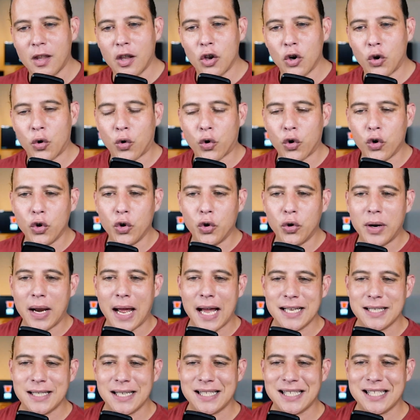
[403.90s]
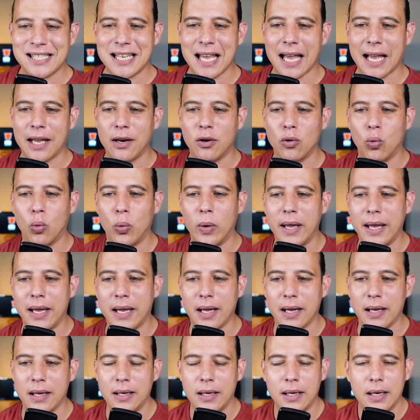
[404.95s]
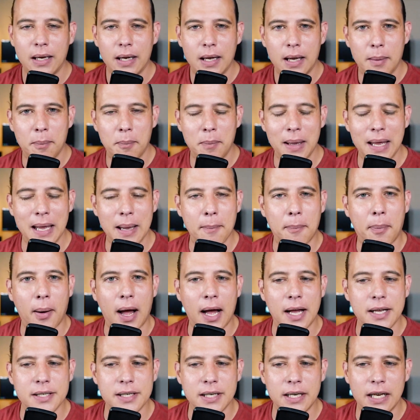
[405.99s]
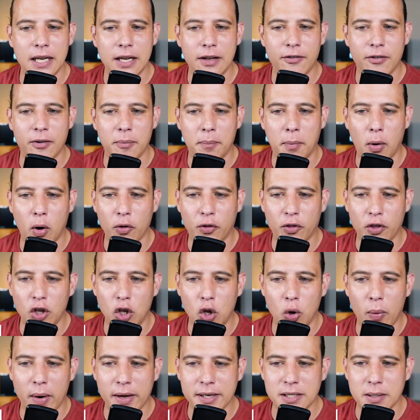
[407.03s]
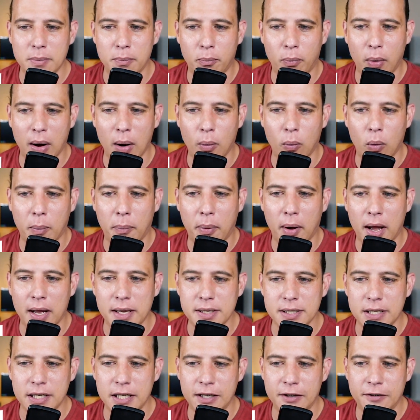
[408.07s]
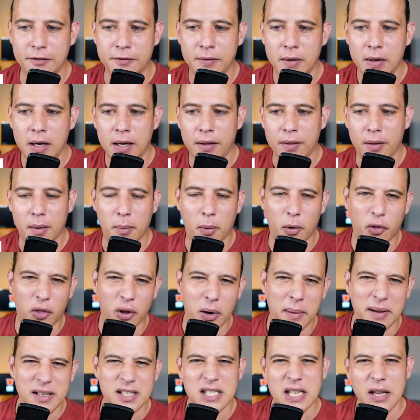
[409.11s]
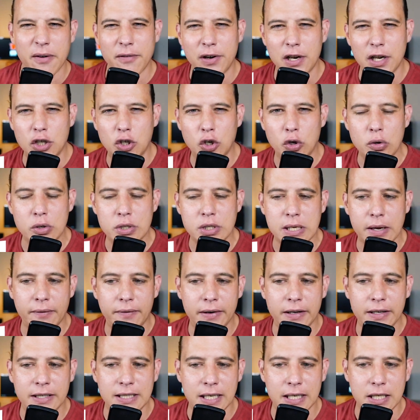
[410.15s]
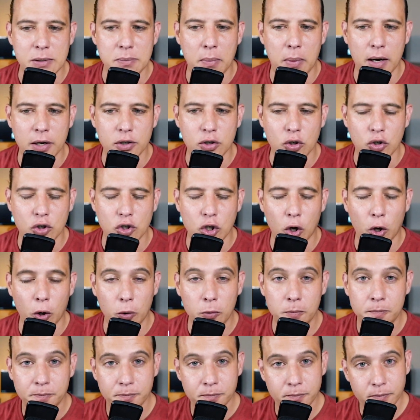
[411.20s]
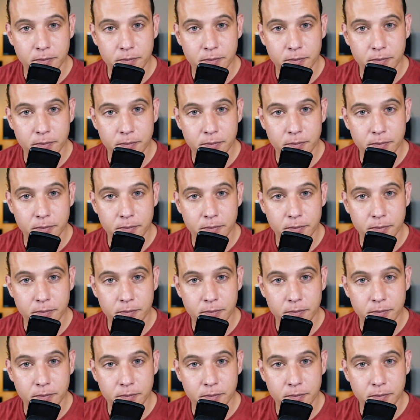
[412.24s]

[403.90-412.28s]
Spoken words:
Crude has its second week being positive. Both the US and Brent were positive. They're both at about 72, 76 bucks or so.